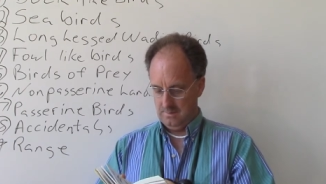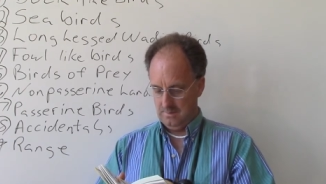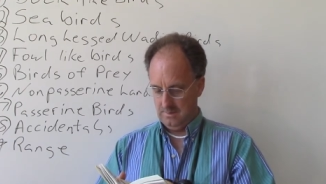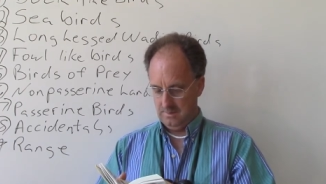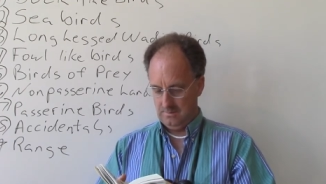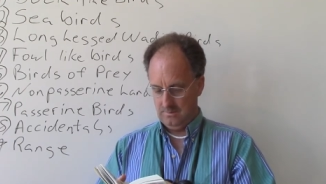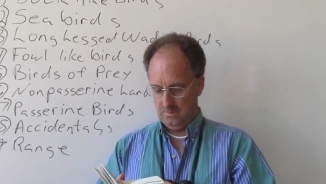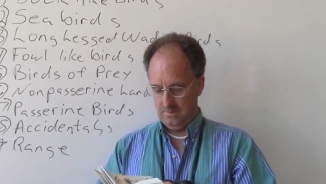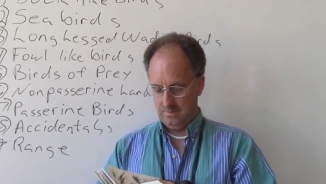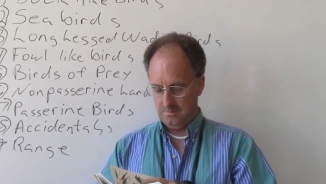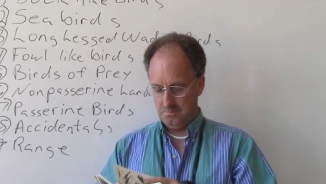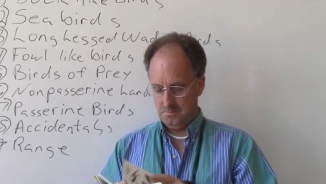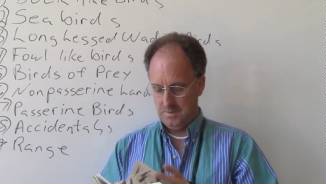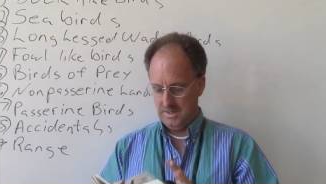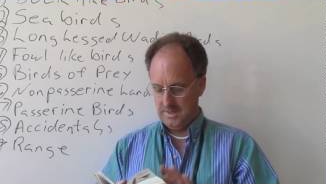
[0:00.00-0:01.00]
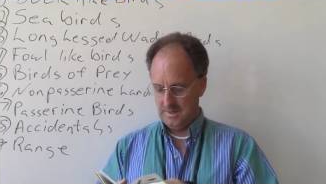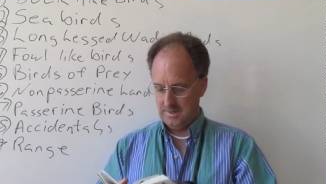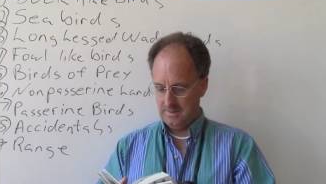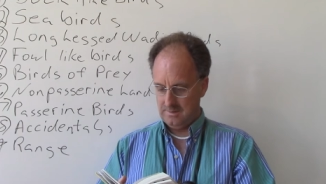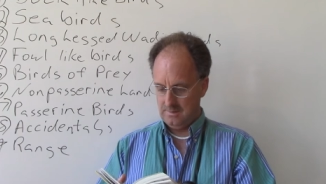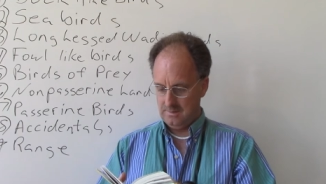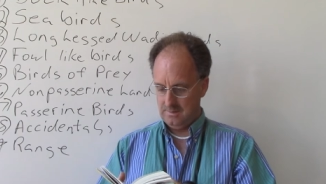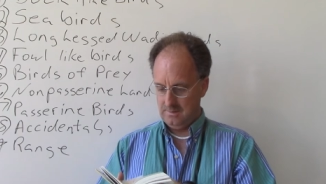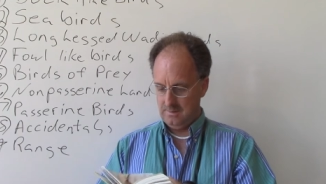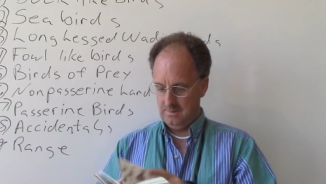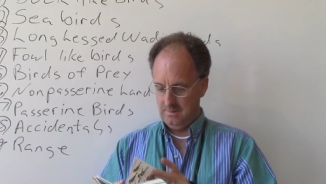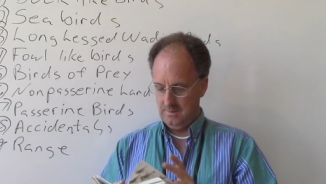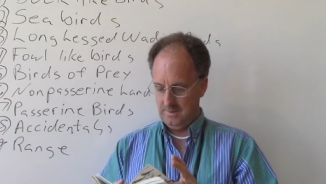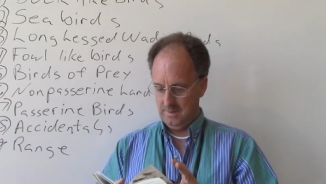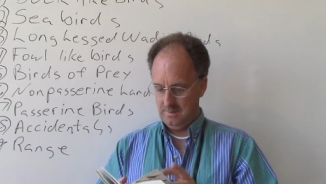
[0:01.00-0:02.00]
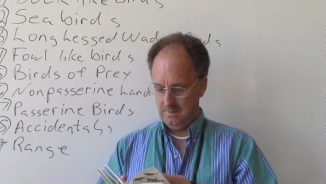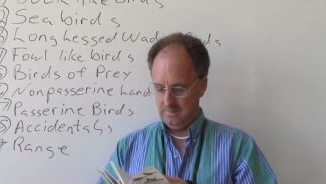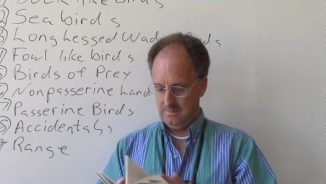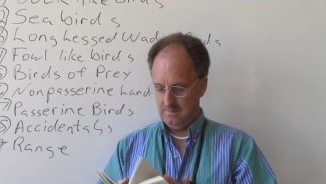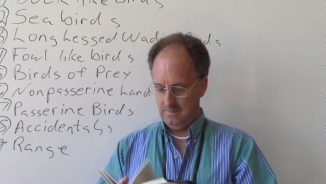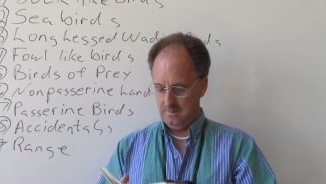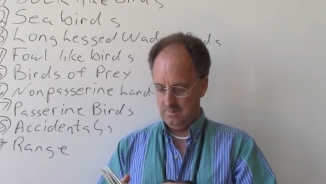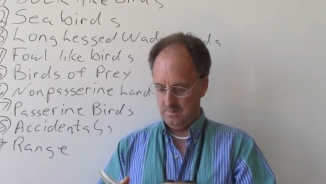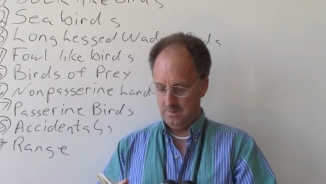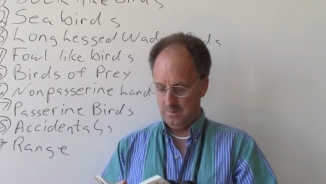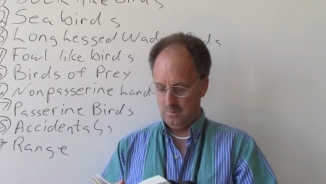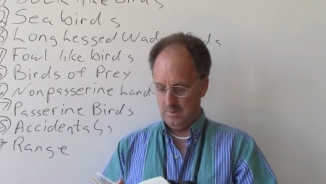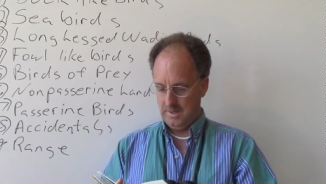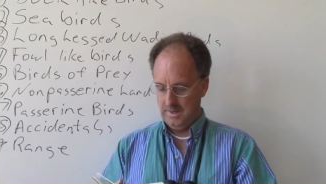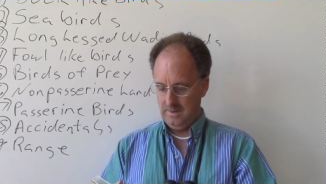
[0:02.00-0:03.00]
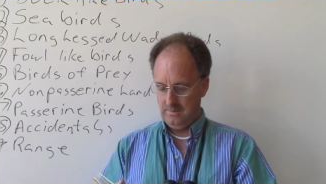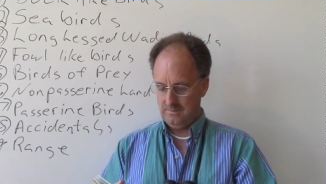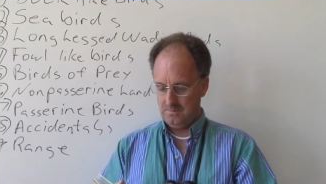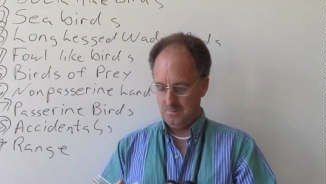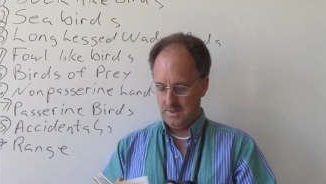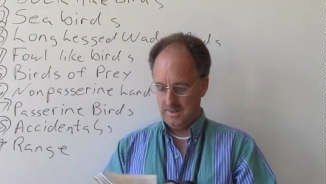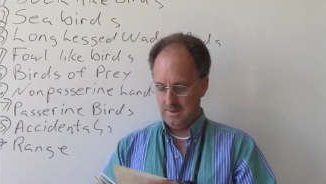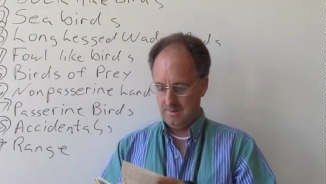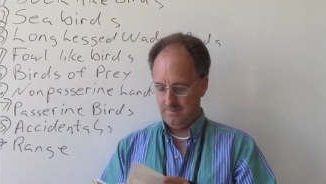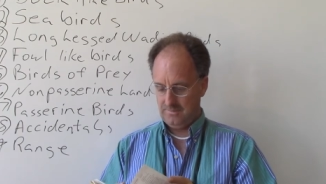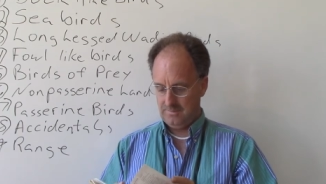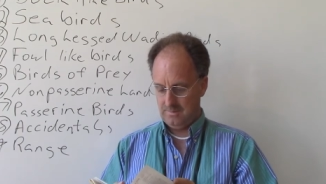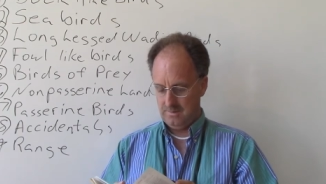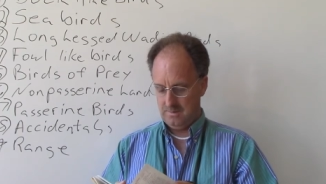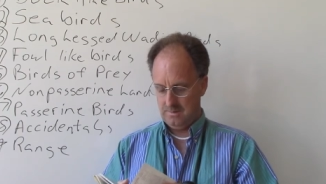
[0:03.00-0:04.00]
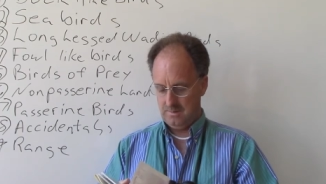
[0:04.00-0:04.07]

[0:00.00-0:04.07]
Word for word: Now toward the back, you get into uh, range maps.